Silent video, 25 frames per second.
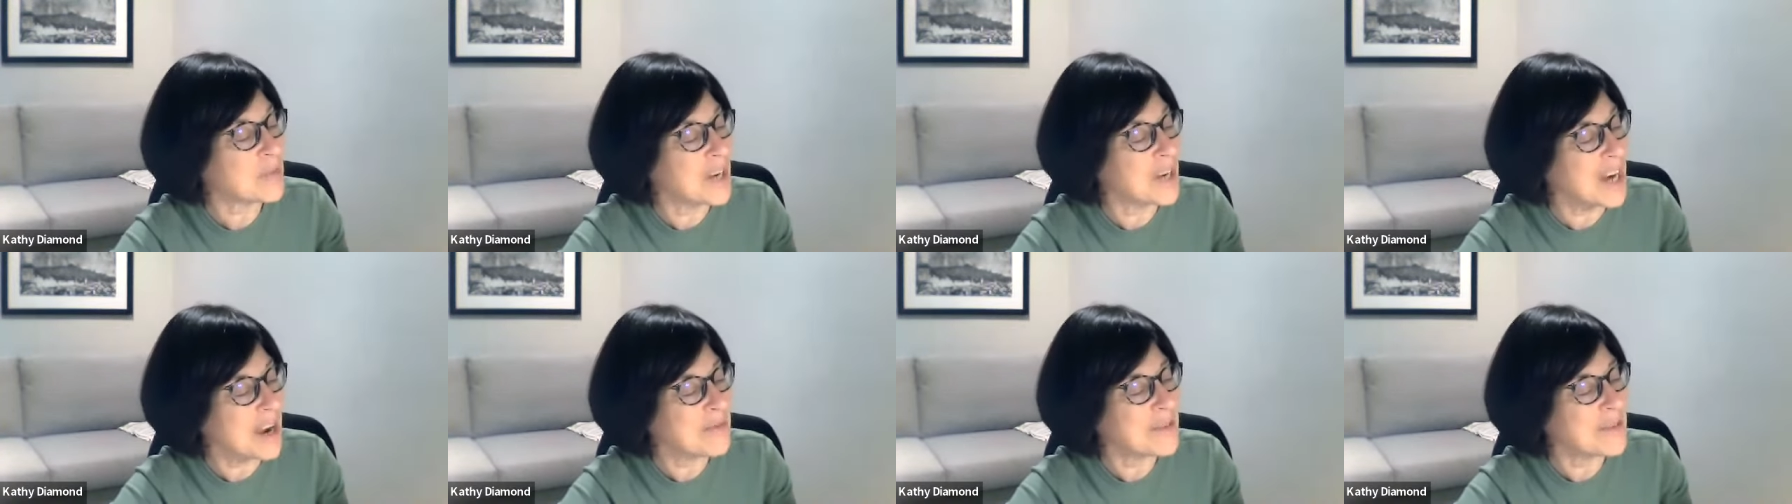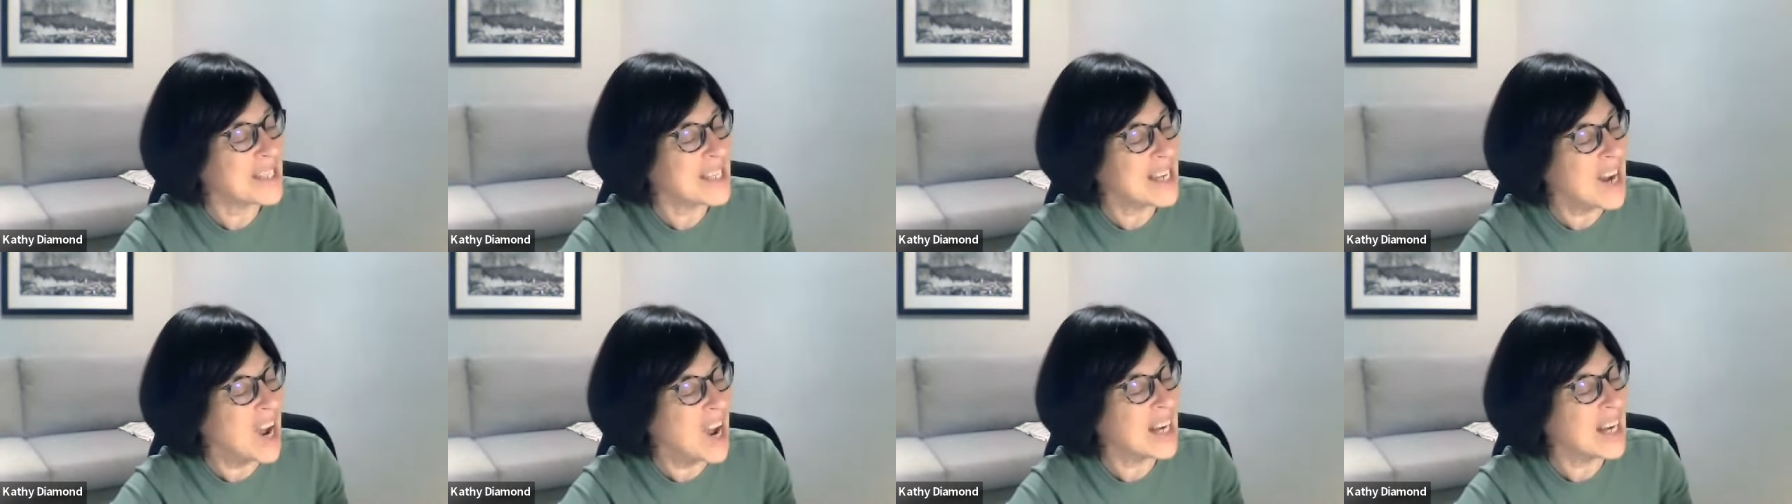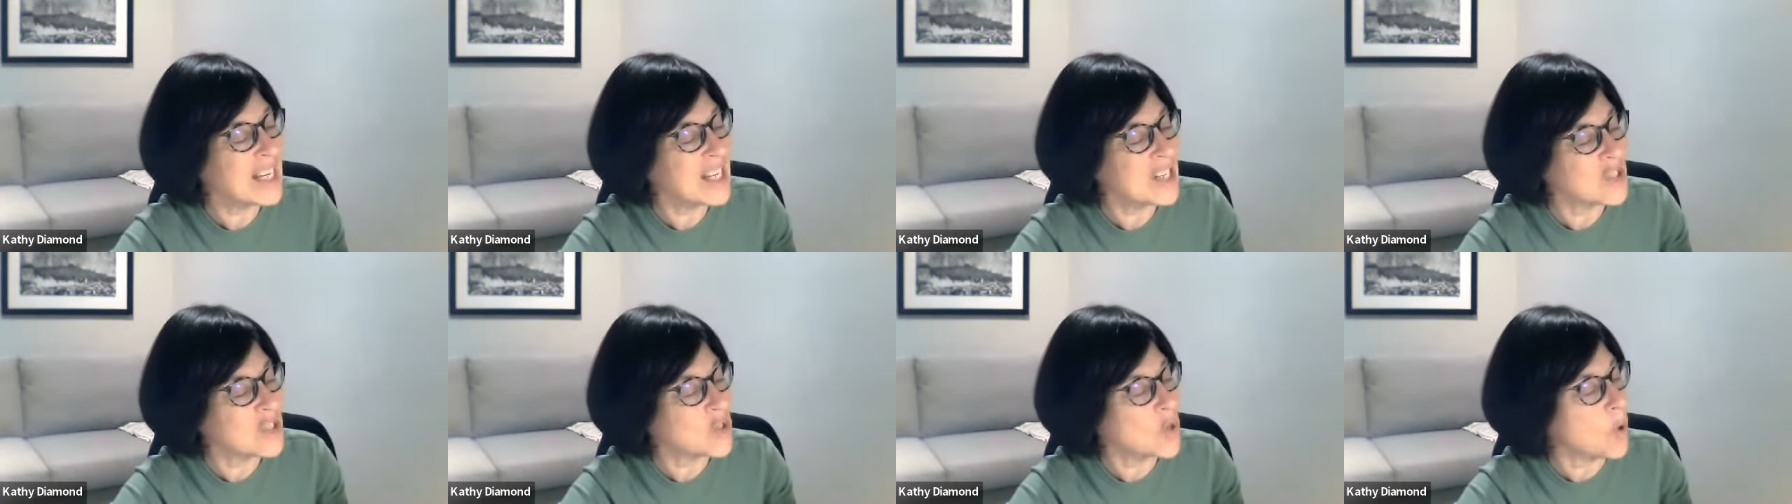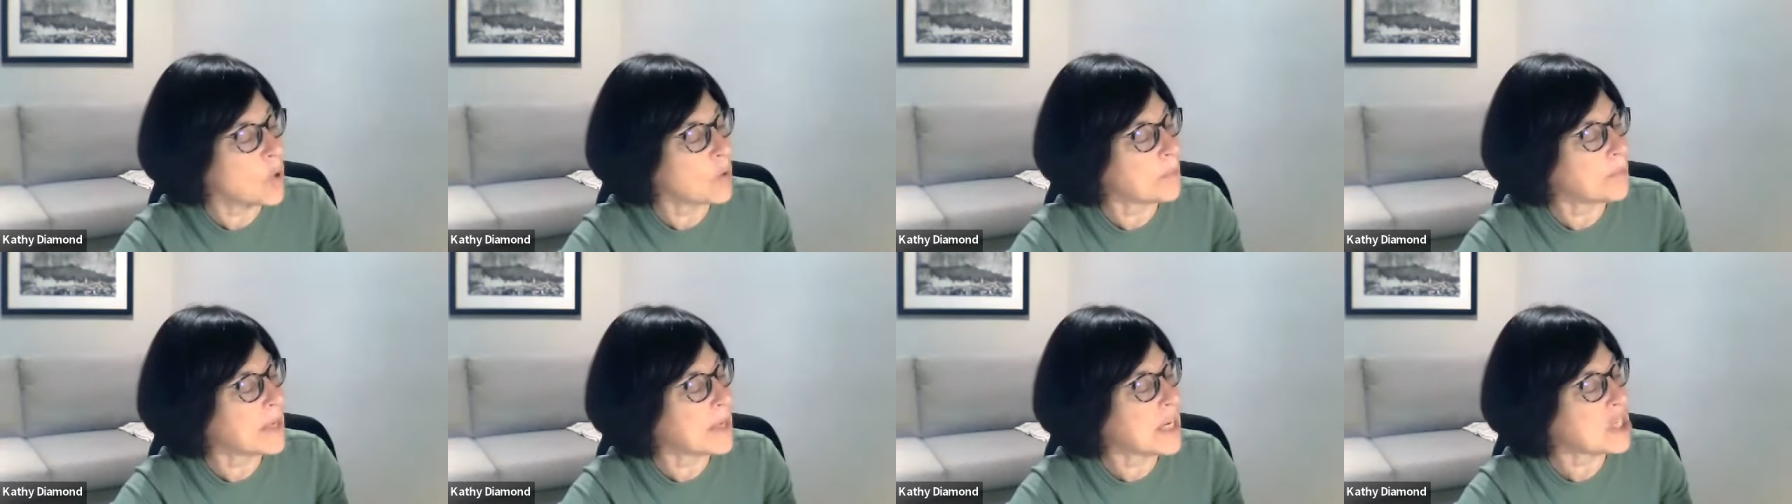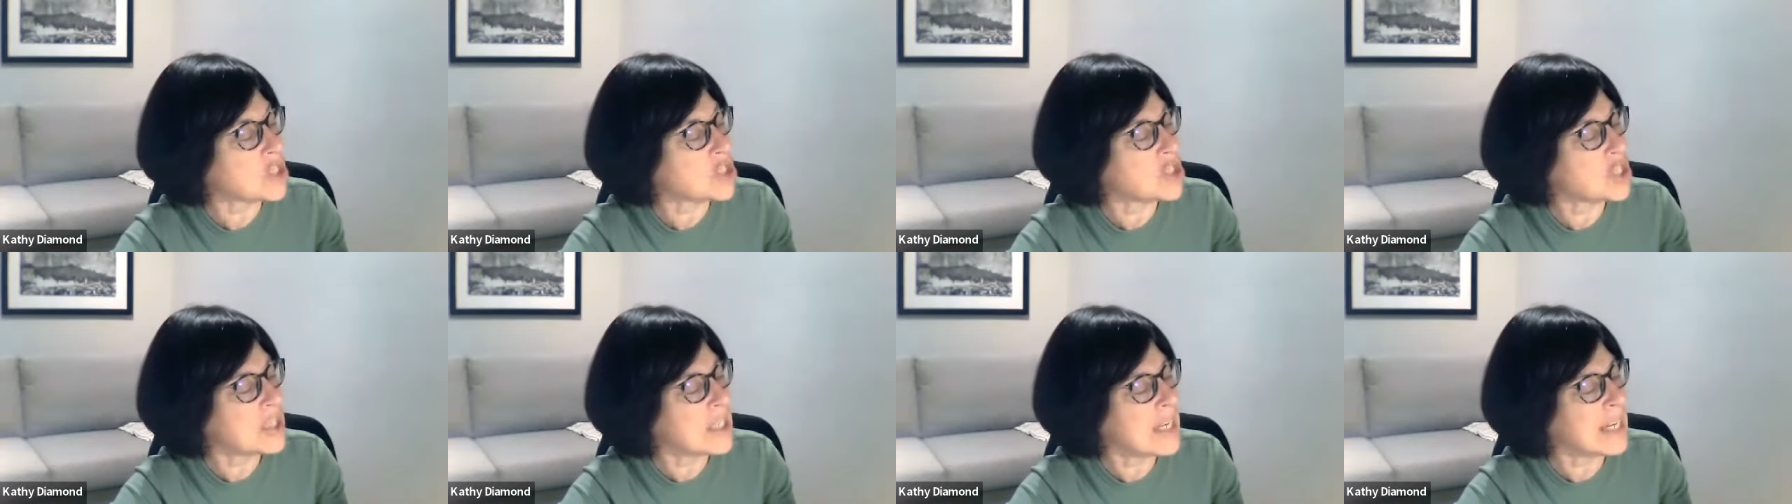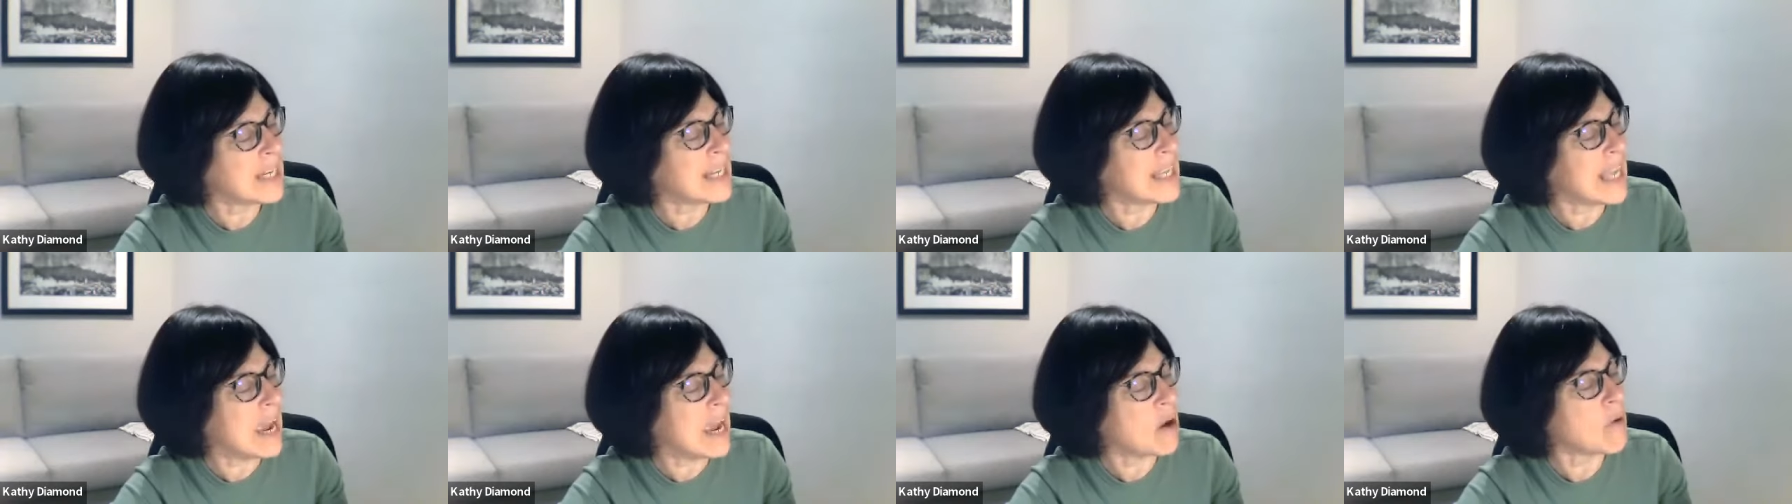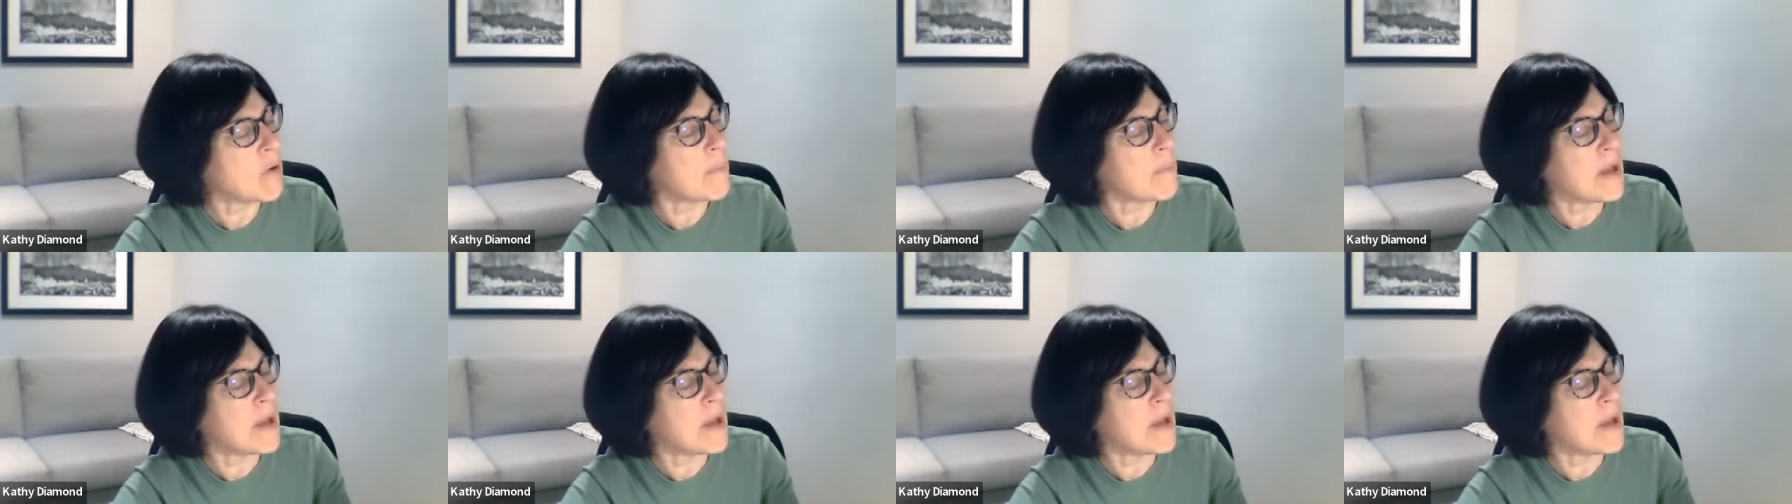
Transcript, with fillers: when I was nine years old because she didn't care